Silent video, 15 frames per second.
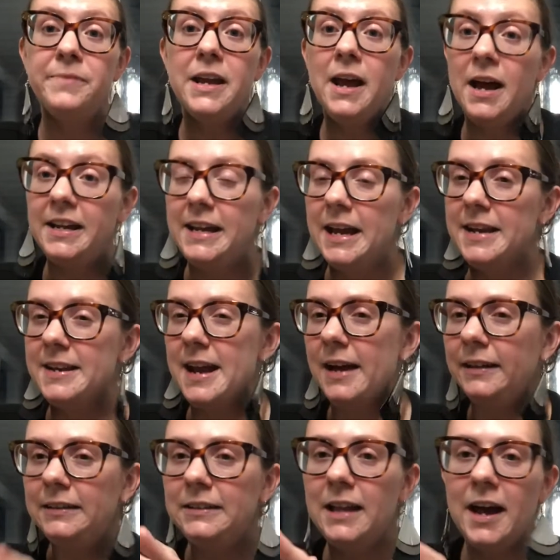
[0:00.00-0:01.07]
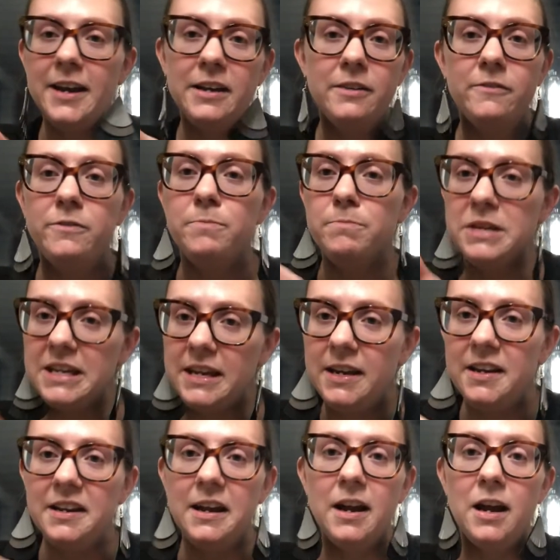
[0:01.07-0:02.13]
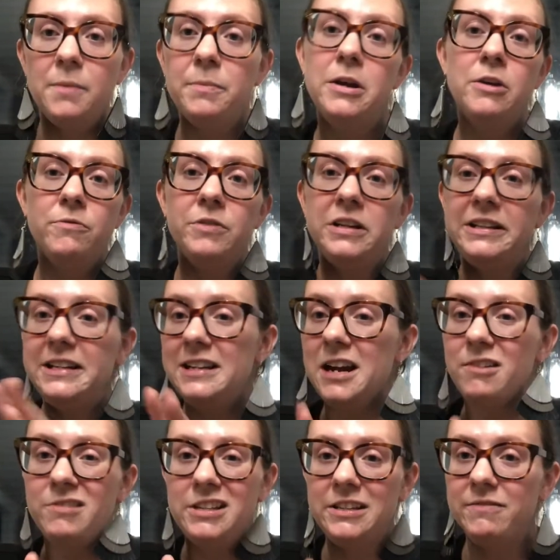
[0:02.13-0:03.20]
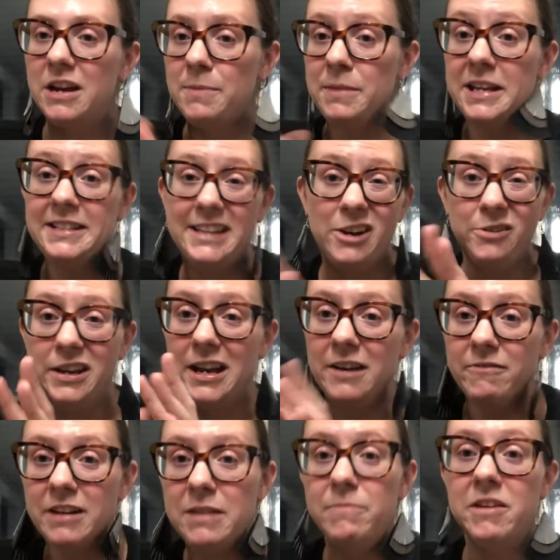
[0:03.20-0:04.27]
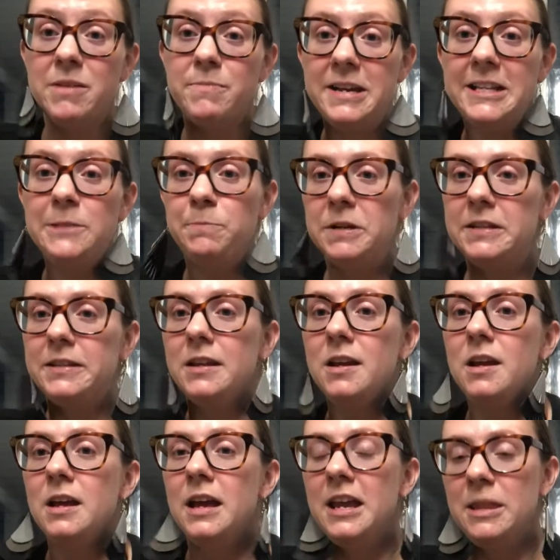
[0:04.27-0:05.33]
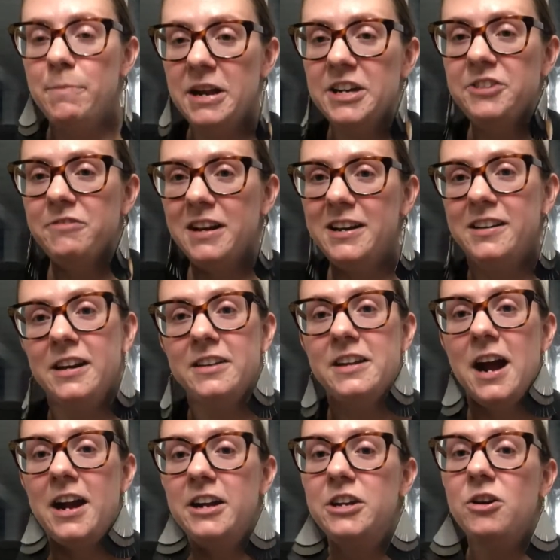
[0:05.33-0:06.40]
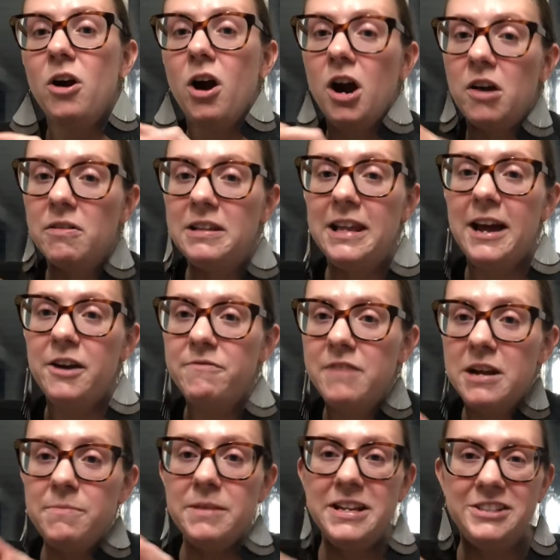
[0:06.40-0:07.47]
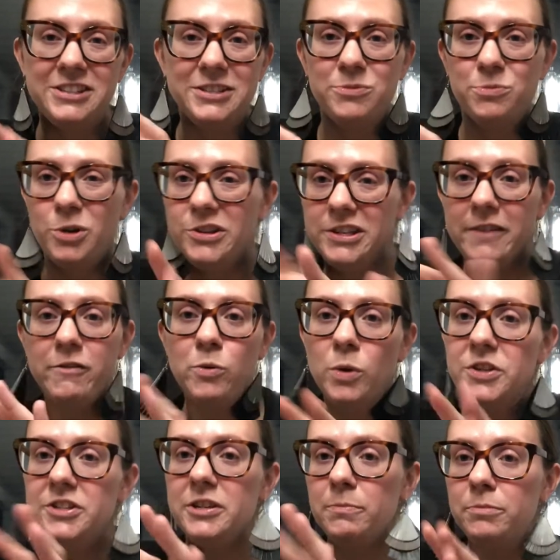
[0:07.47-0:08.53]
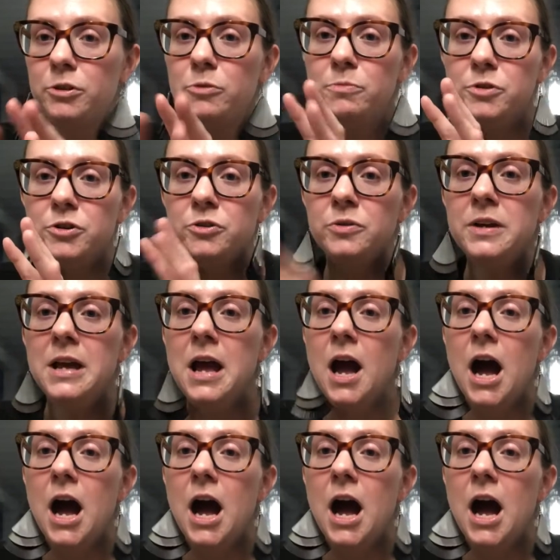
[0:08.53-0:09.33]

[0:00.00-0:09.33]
Again, not a lot of meat, really not really red meats. I don't eat any red meats, but in the Mediterranean diet, you are allowed red meats just every once in a blue moon.